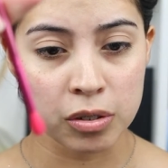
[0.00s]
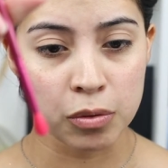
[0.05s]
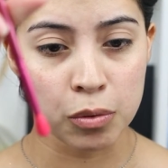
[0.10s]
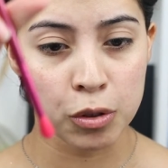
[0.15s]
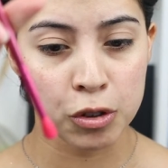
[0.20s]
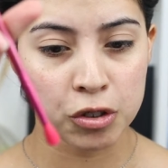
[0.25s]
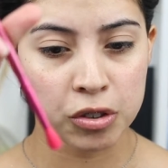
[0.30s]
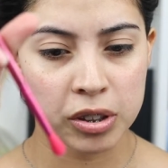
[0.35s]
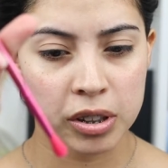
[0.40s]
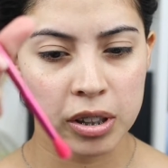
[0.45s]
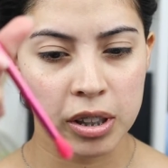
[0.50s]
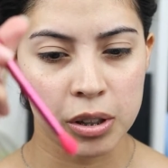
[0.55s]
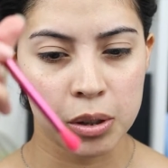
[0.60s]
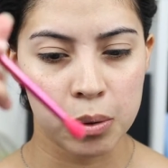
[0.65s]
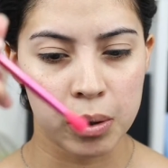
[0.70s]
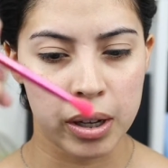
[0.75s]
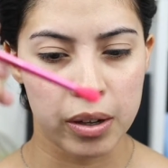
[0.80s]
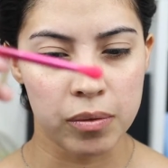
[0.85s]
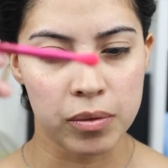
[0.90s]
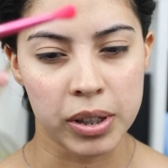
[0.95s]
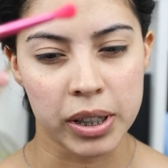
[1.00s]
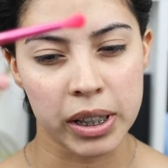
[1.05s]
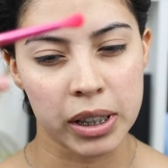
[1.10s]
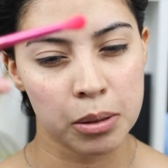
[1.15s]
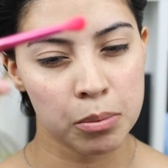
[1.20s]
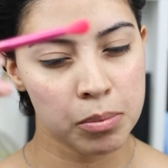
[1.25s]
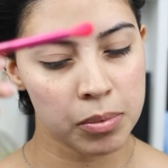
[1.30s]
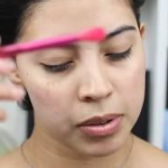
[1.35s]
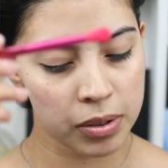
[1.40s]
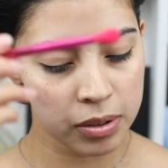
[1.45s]
Unfortunately, they don't have
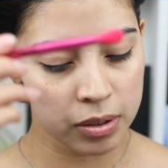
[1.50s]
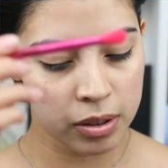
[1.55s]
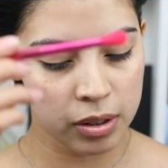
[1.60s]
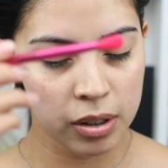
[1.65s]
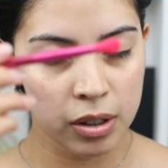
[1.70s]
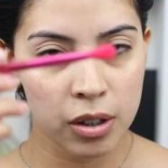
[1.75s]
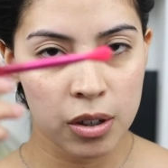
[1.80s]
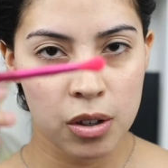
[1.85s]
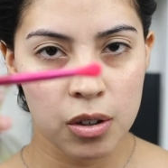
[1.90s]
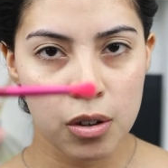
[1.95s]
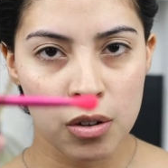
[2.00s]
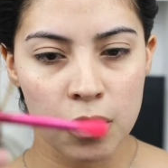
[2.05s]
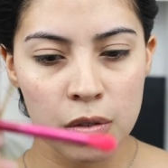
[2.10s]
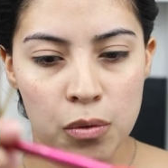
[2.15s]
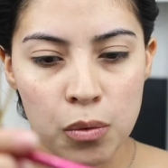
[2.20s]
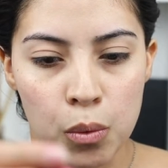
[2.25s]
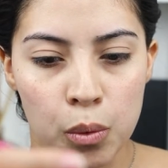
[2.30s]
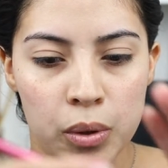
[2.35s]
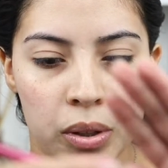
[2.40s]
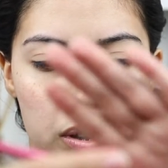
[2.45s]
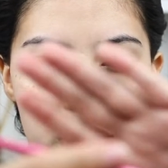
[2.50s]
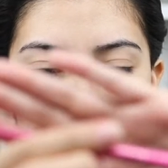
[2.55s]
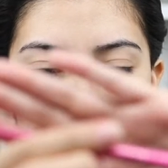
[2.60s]
names for